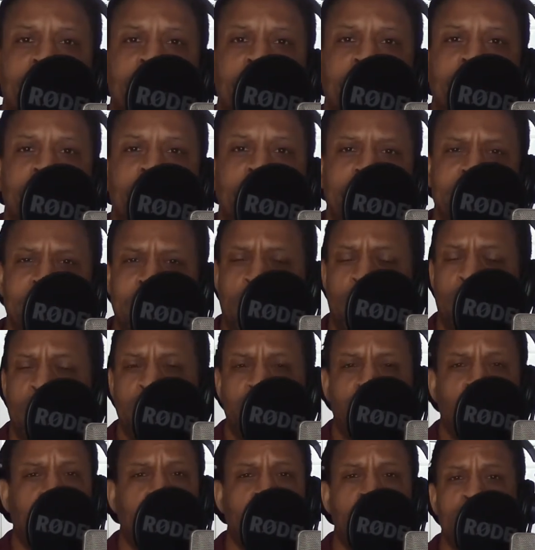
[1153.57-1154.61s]
That's how we
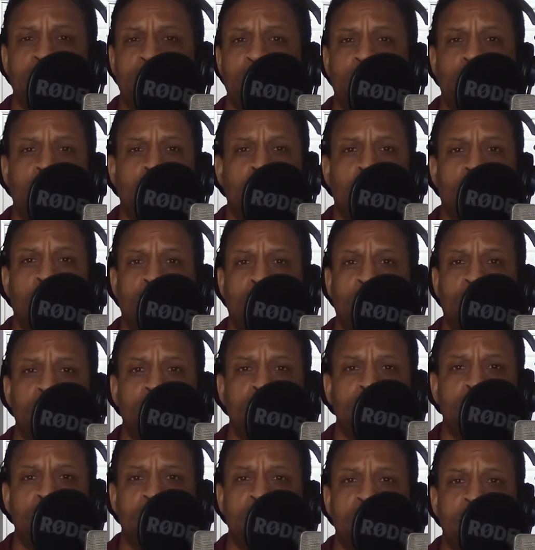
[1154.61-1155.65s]
change the world.
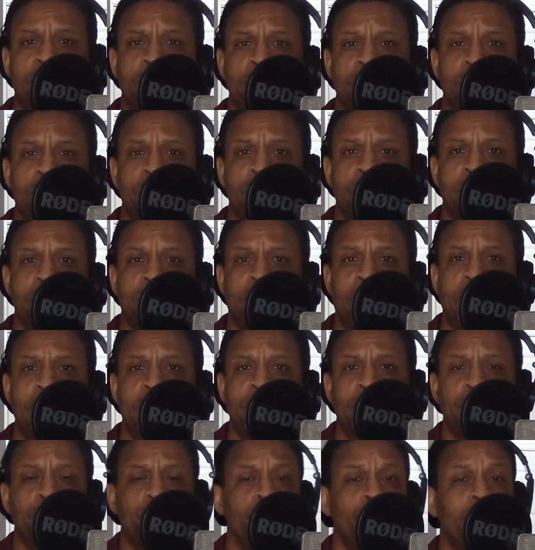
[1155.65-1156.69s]
Right?
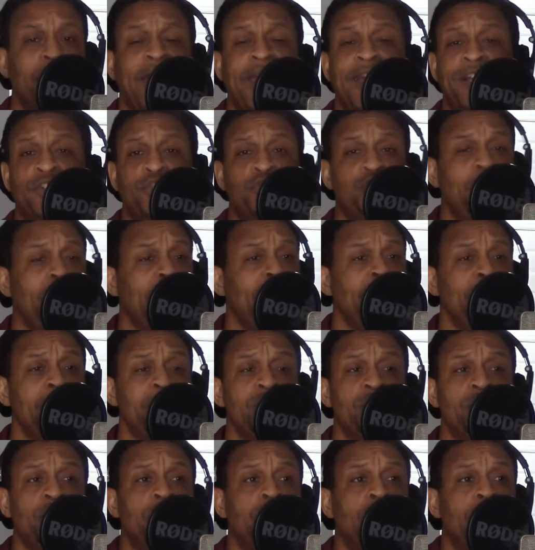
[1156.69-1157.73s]
You can't change
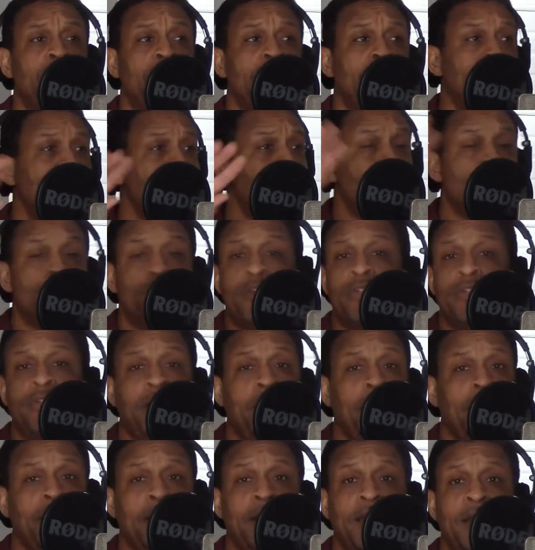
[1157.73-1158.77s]

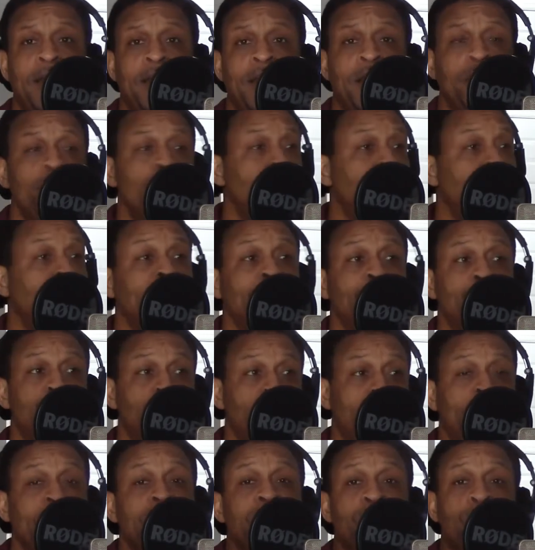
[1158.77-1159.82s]
everything. You can't
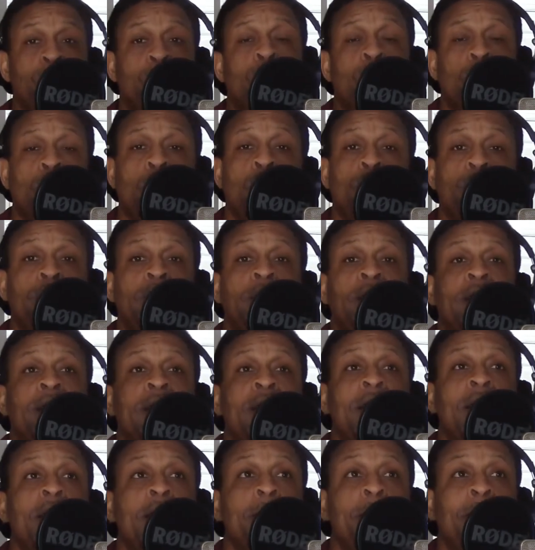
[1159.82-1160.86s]
change the world
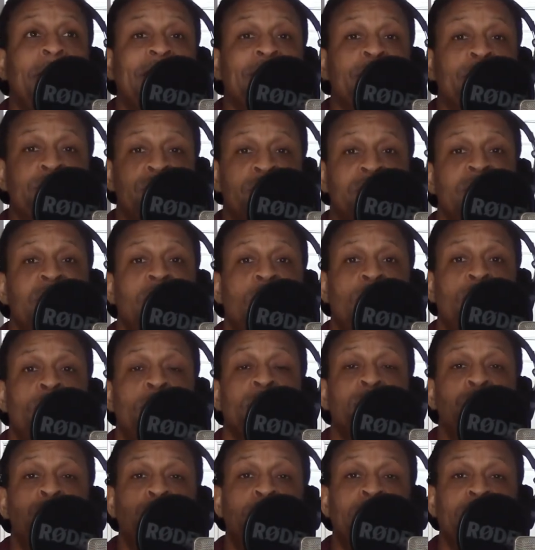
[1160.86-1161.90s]
by yourself, but
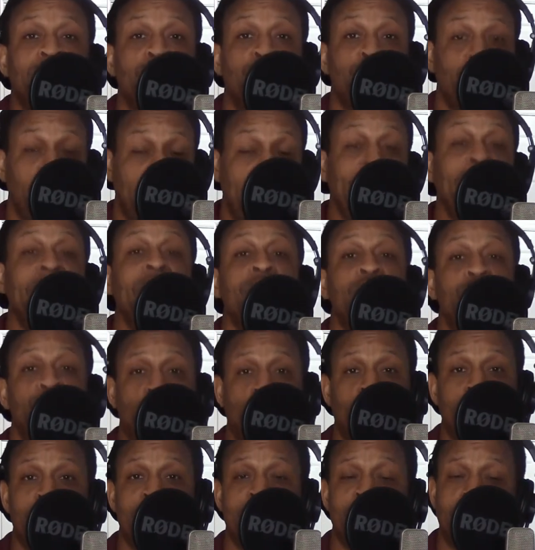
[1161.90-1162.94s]
you can change
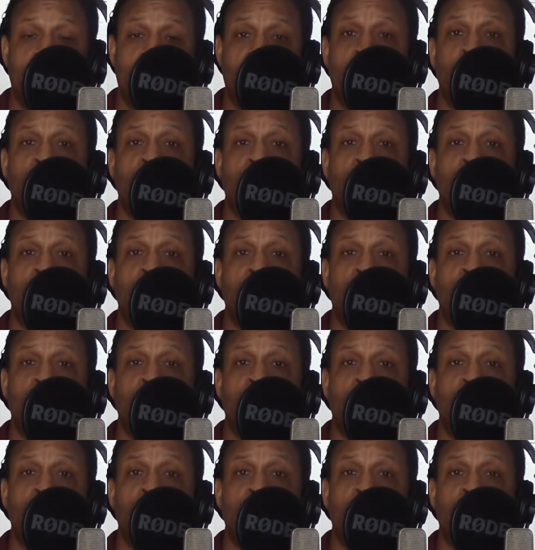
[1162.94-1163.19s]
yourself